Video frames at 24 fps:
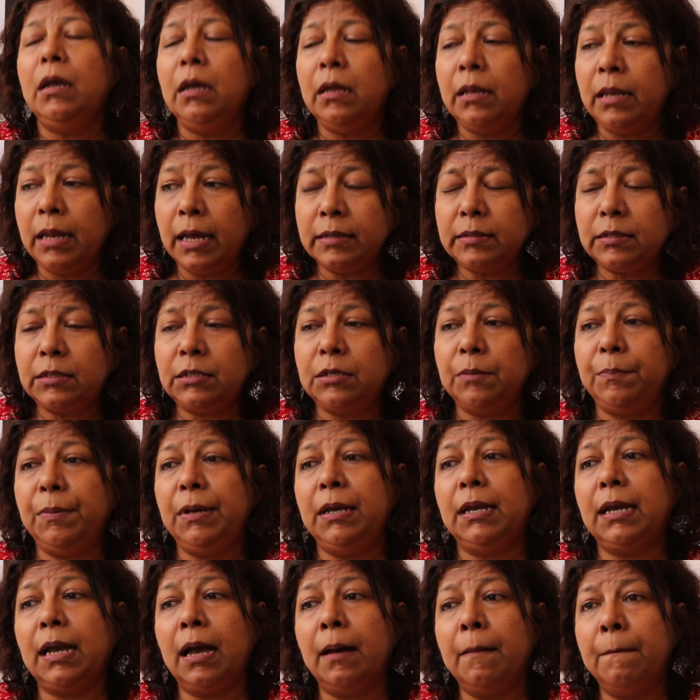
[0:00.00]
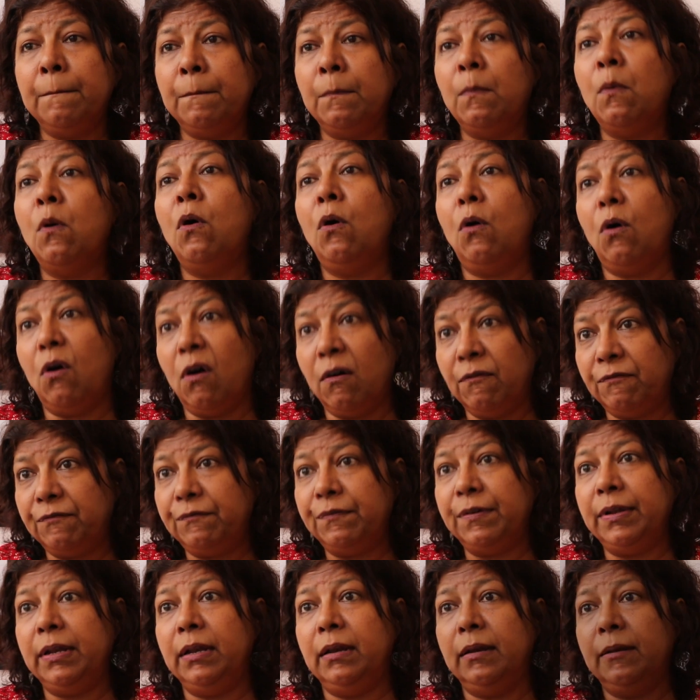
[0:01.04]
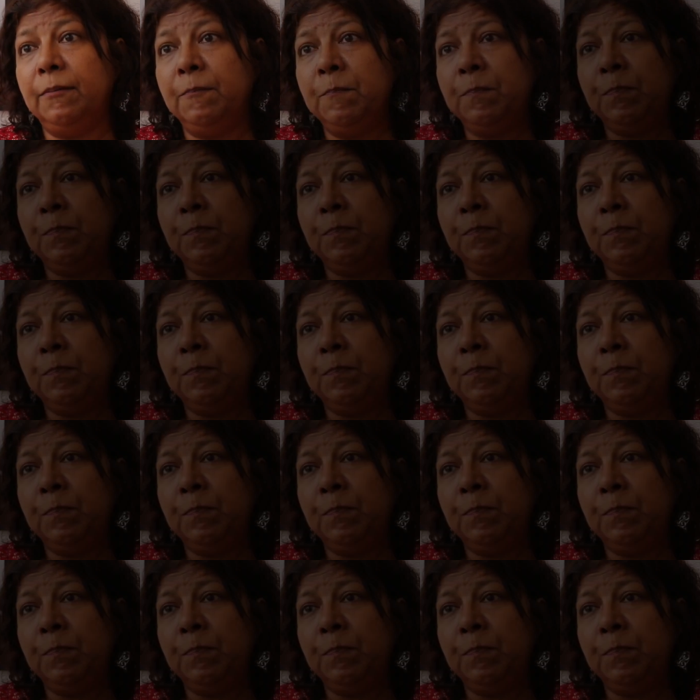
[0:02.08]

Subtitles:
It has to become more often.